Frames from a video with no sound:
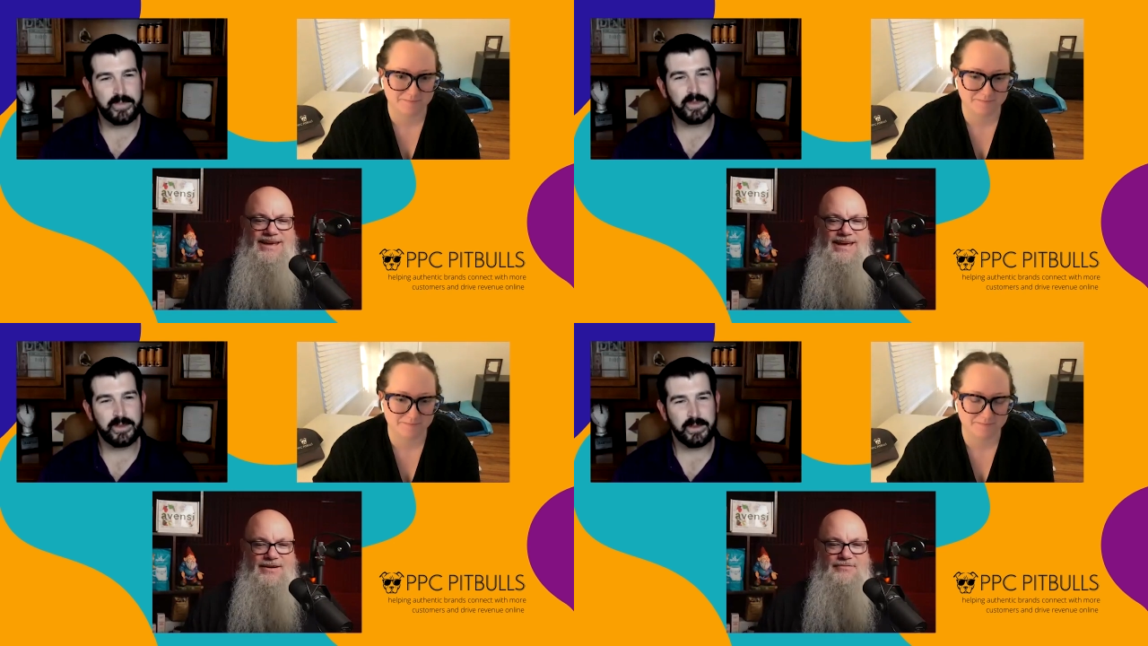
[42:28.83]

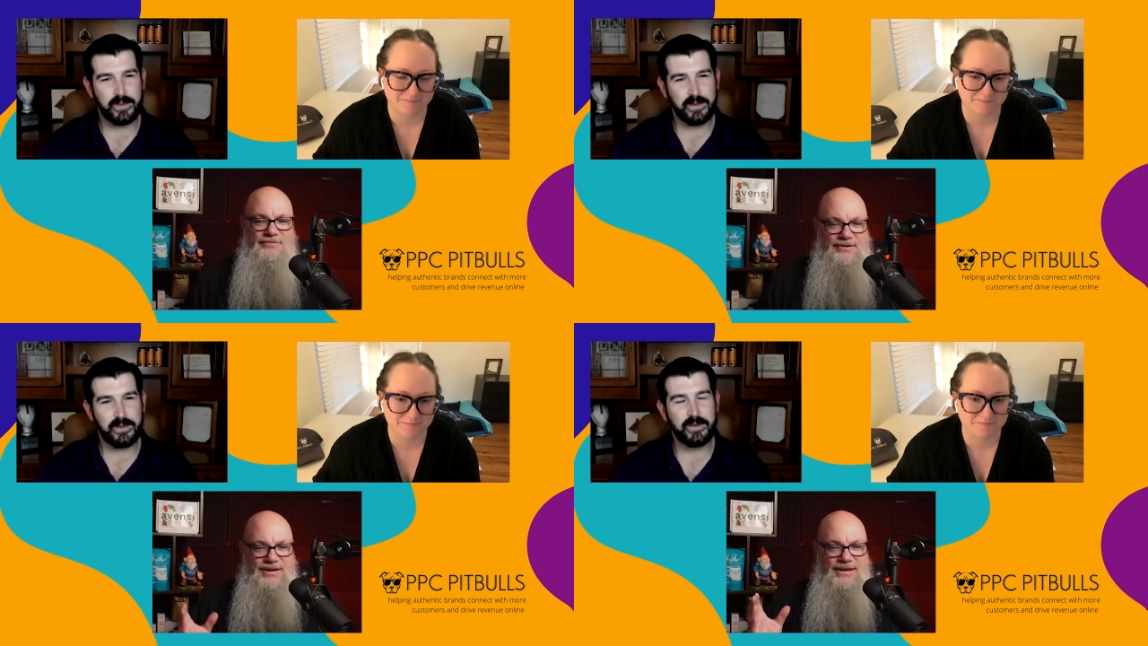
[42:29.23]

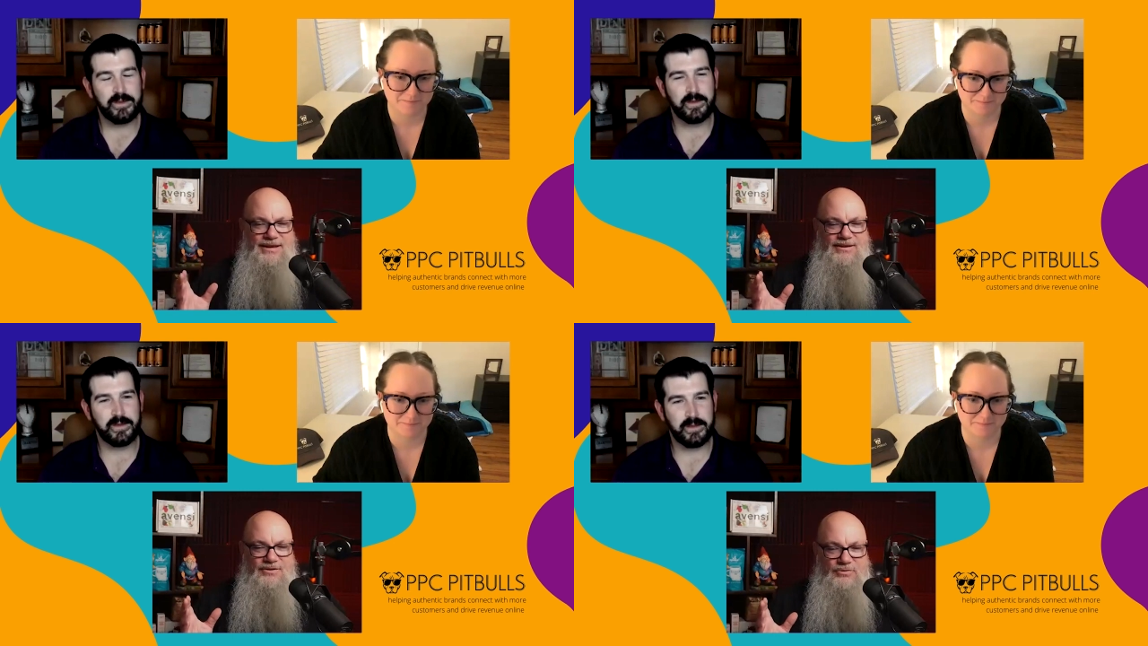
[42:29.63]
Speaker 1: every
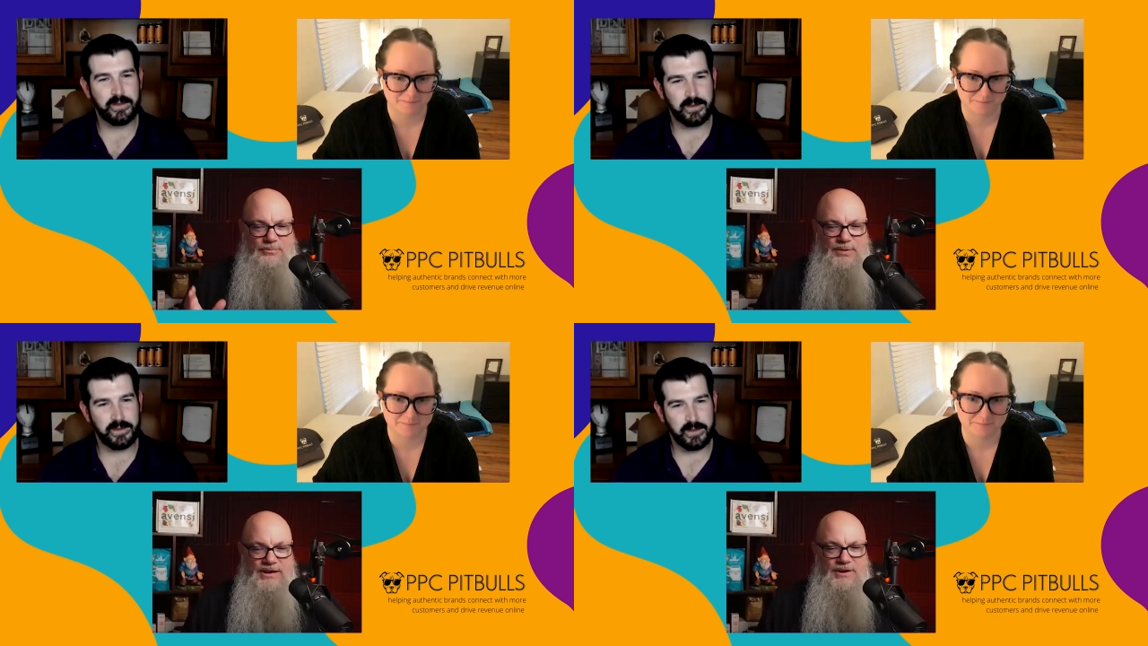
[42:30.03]

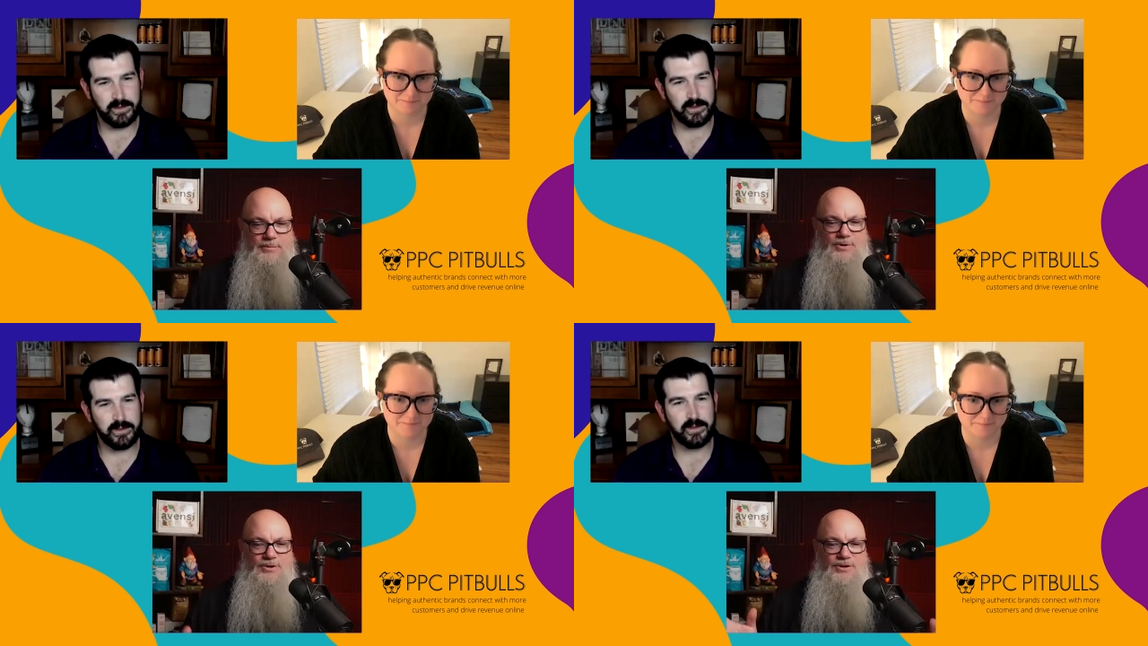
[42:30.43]

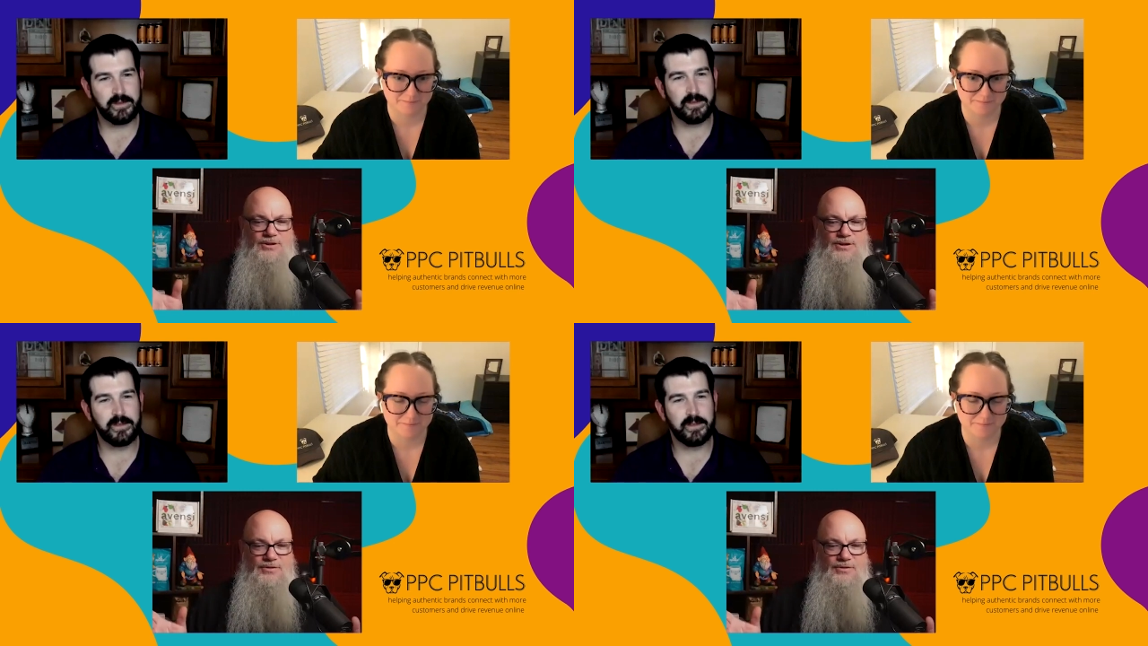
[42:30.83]
repeatable